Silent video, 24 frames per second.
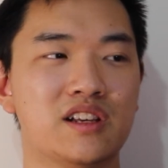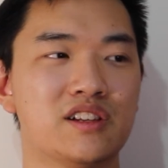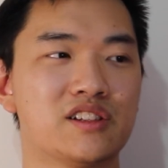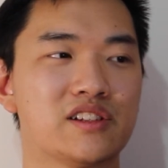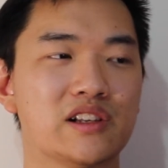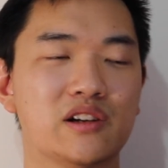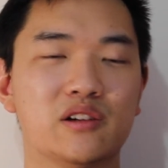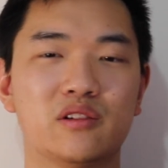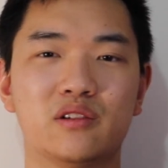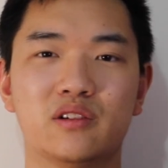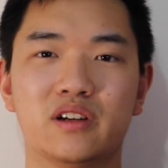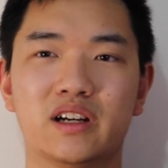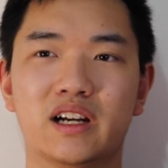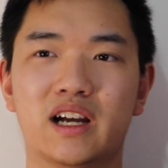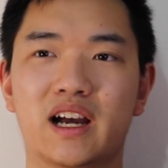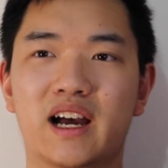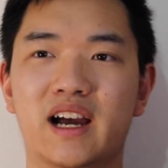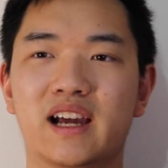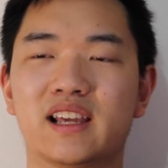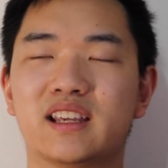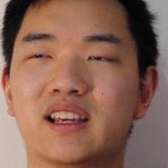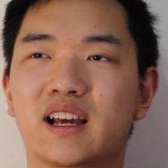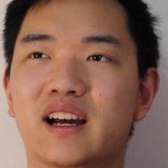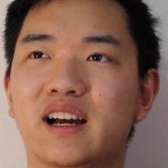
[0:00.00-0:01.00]
So
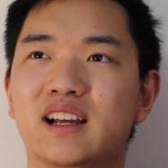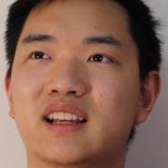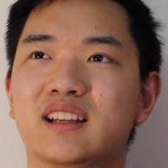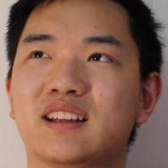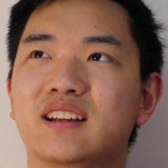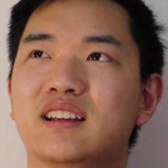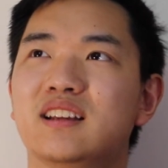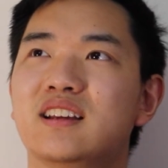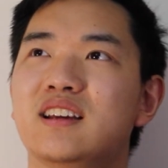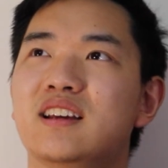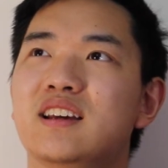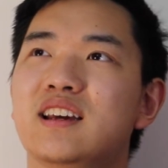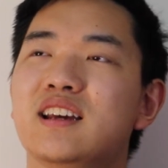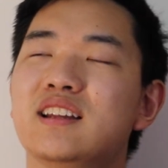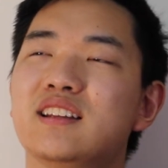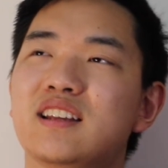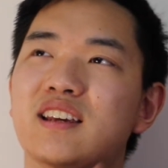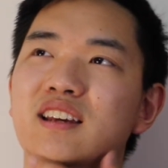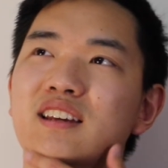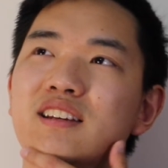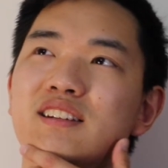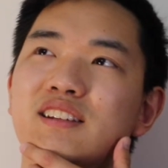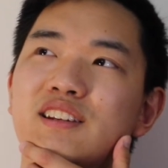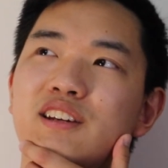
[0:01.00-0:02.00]
I, I, it
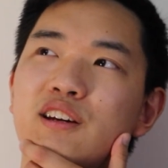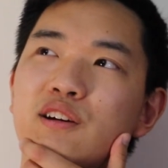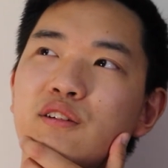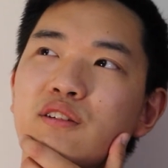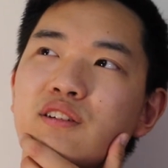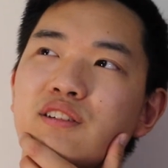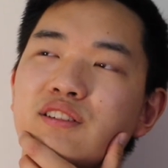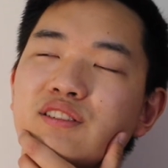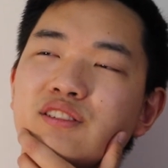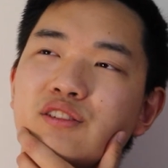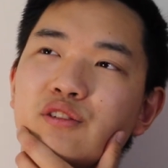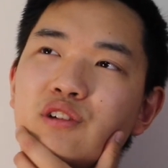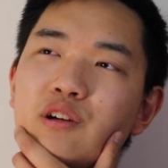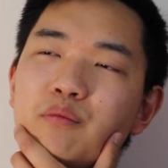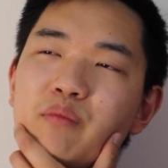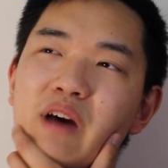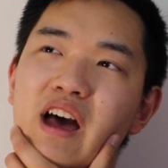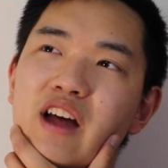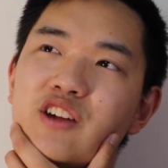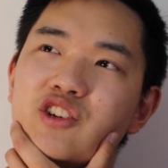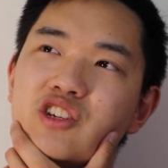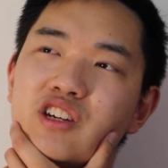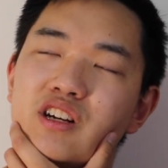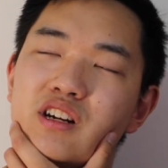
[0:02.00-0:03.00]
is curious to
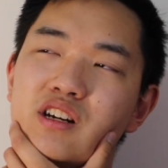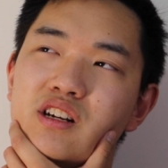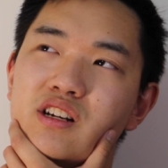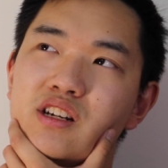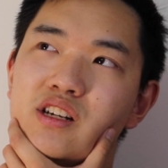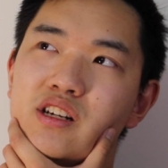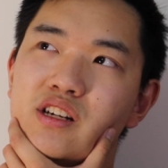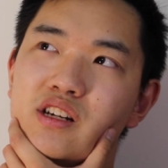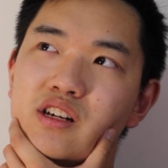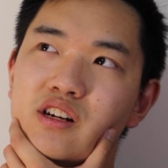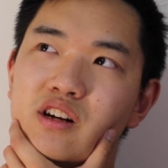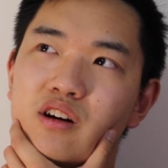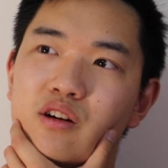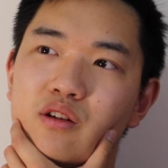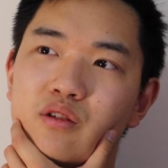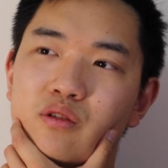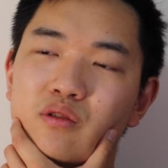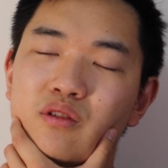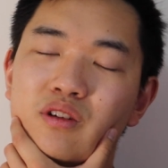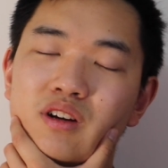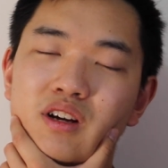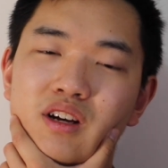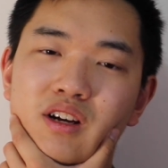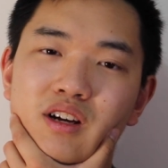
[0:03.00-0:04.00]
imagine, you
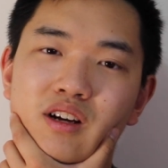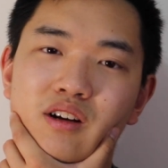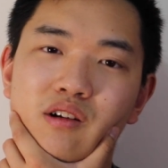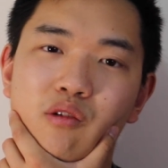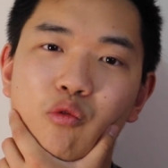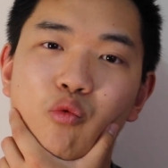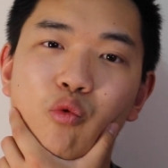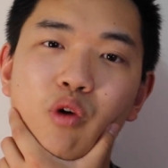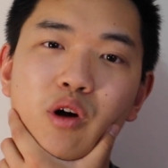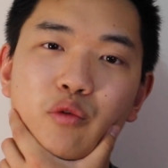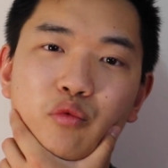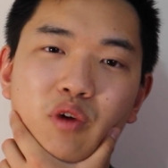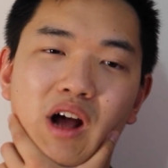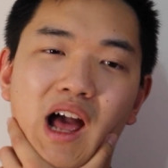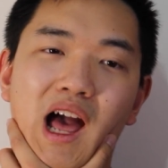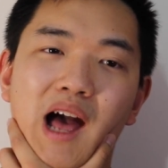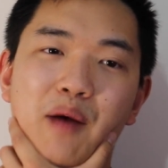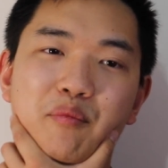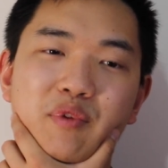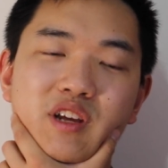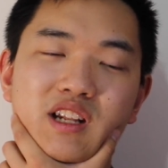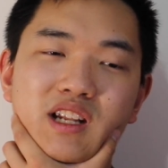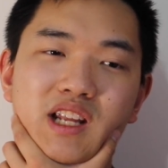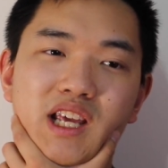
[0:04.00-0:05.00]
know, what would
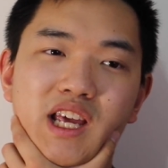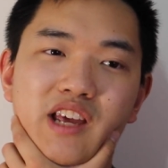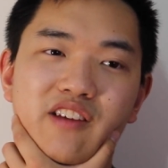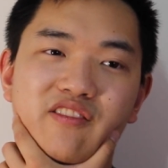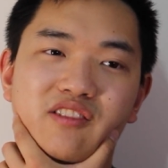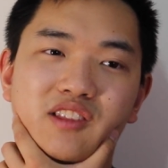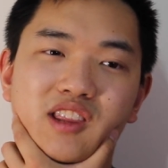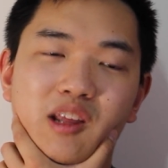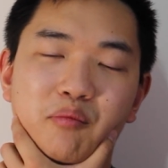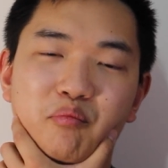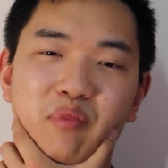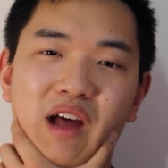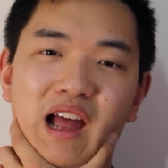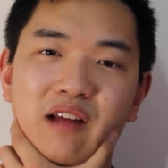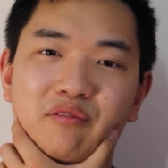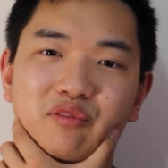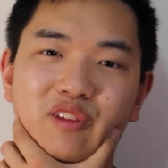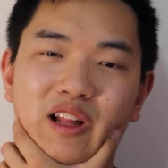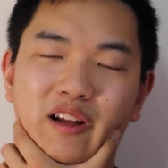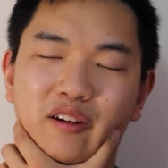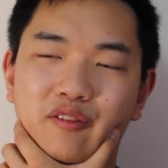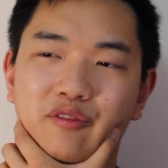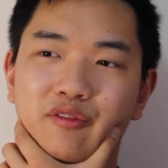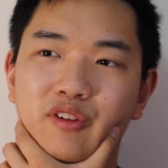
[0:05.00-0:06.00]
happen if the
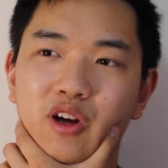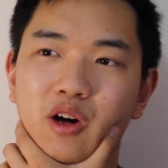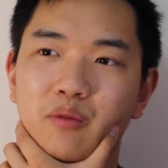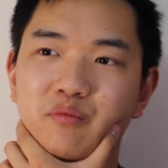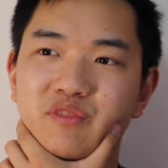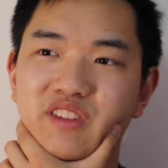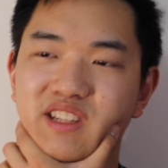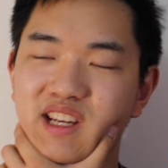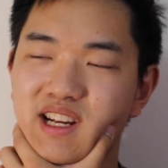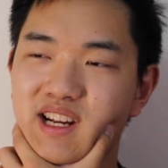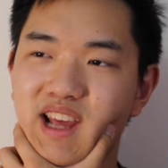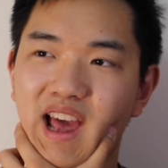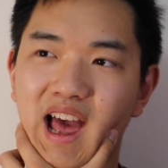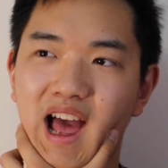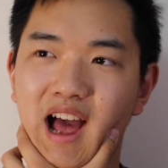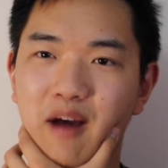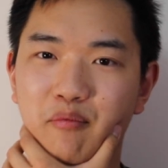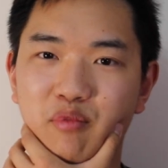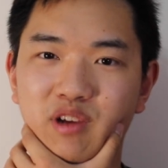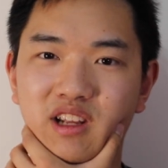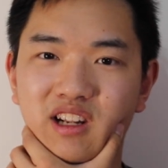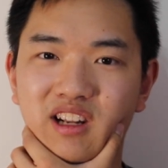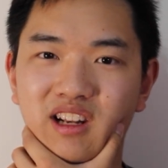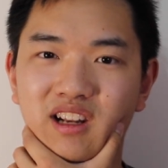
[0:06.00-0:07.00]
Batfleck film did
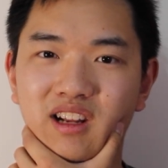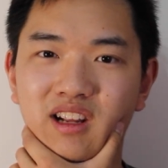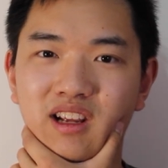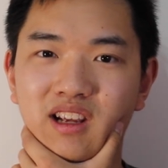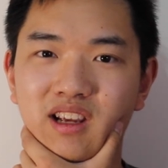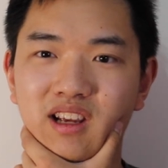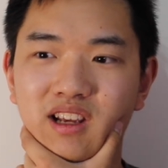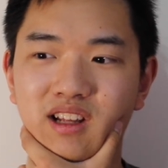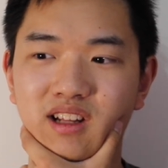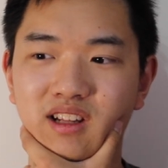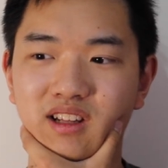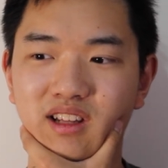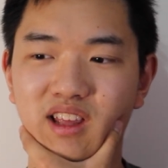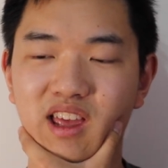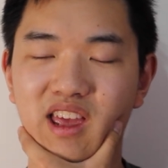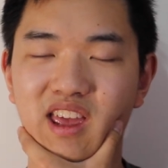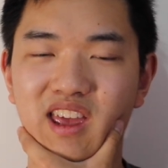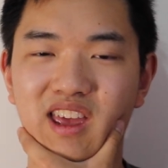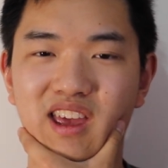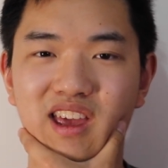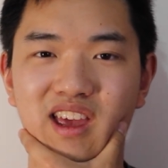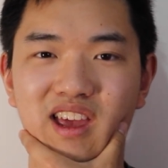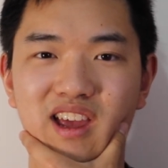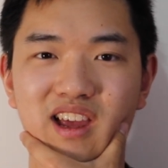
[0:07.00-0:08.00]
happen
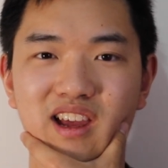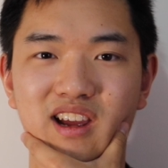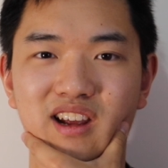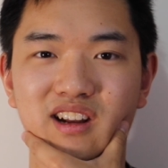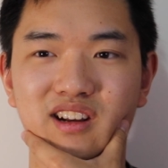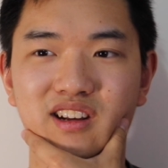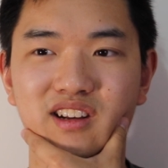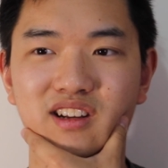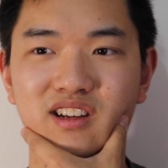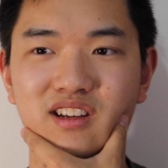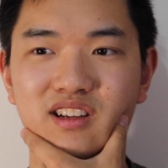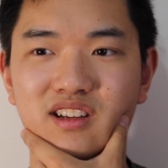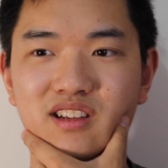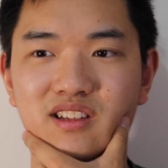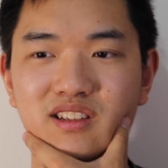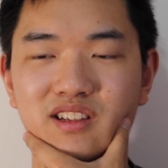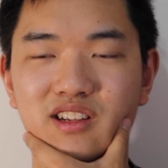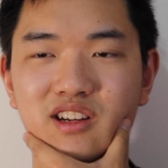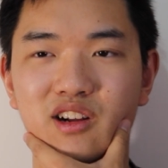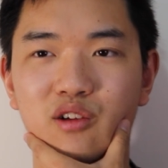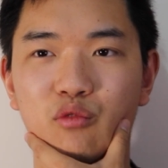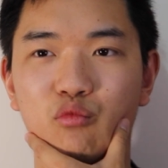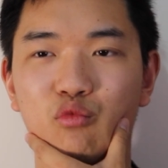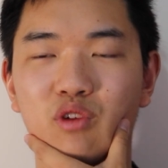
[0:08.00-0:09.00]
and
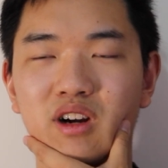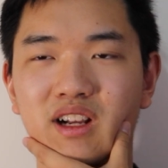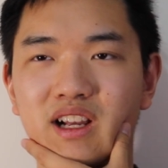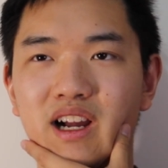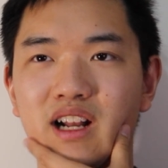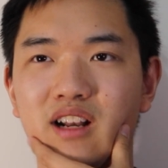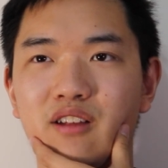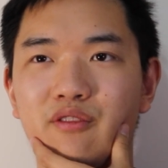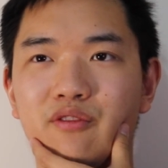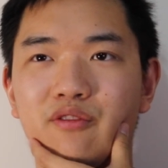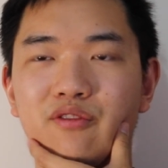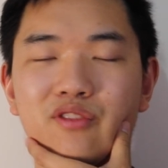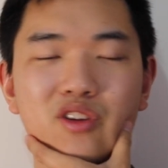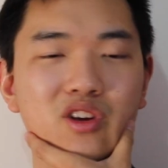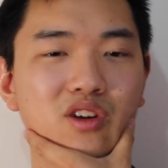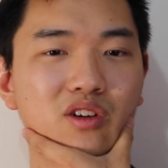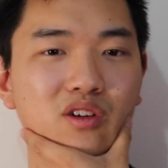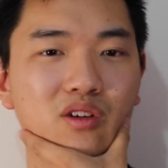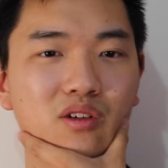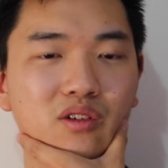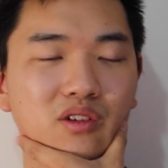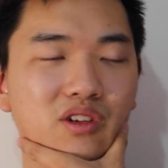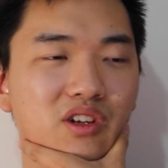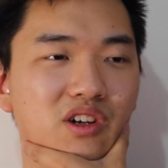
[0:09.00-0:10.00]
you know what kind of
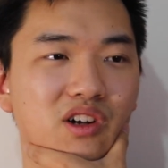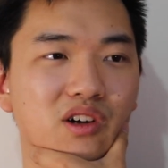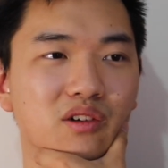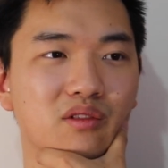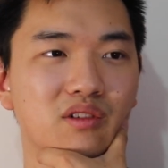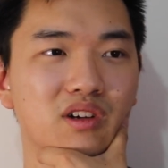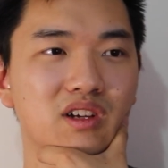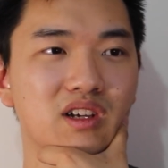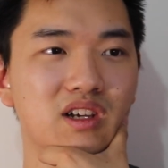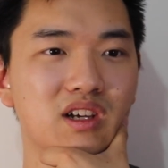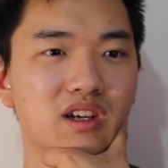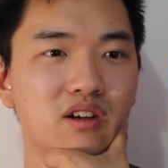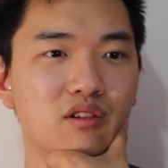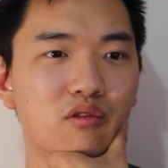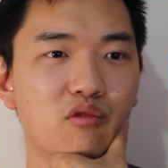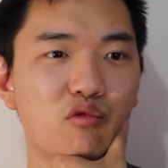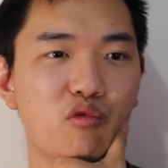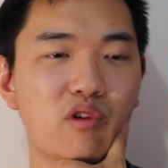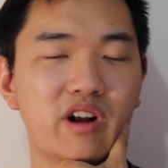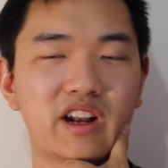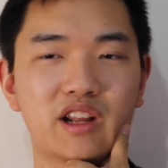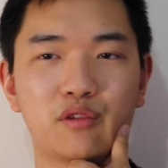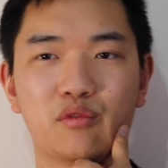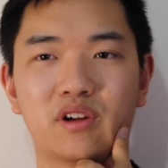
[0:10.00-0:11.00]
film you know
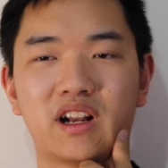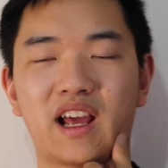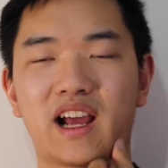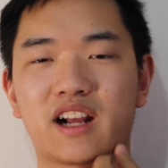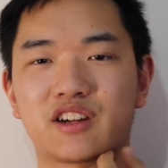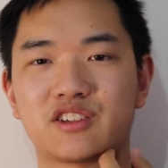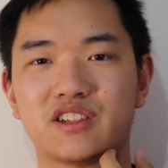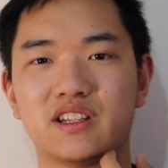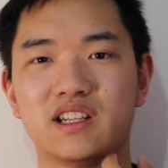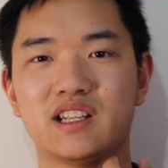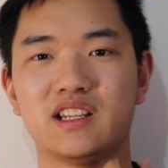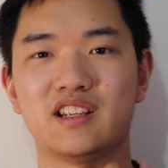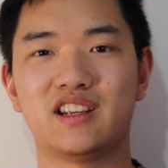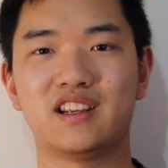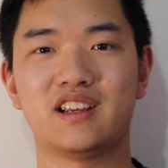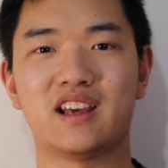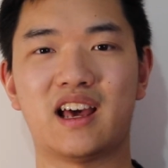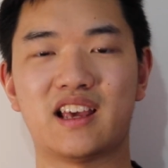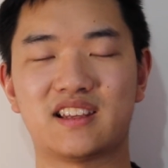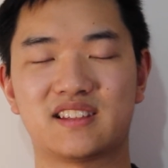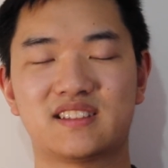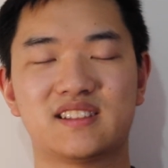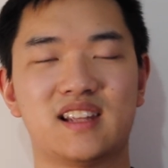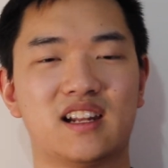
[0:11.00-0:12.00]
what it would actually
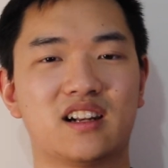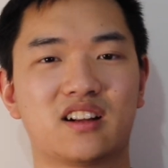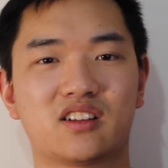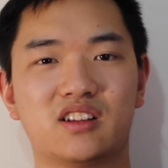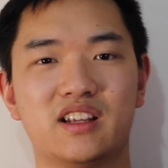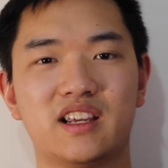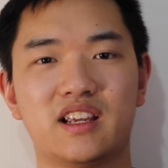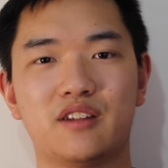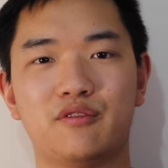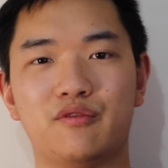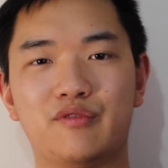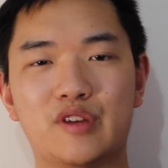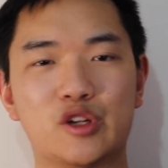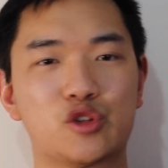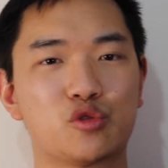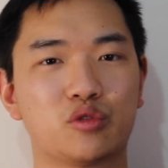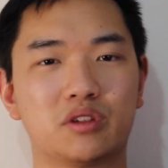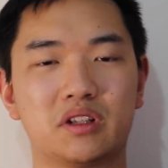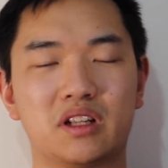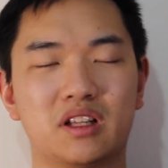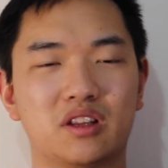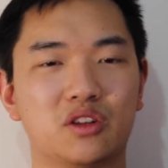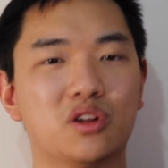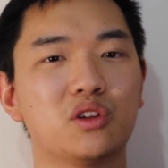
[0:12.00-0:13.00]
aesthetically and
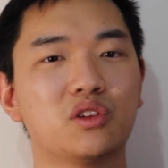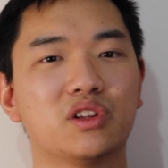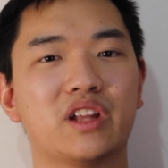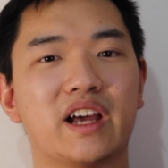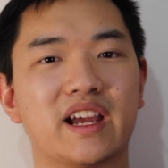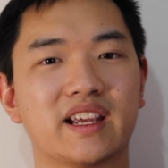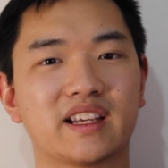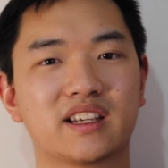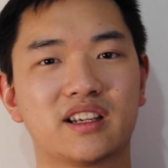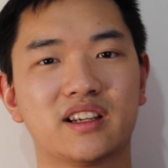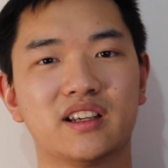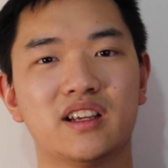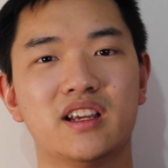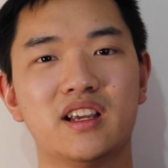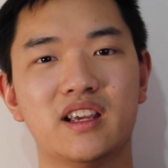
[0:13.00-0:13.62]
visually look like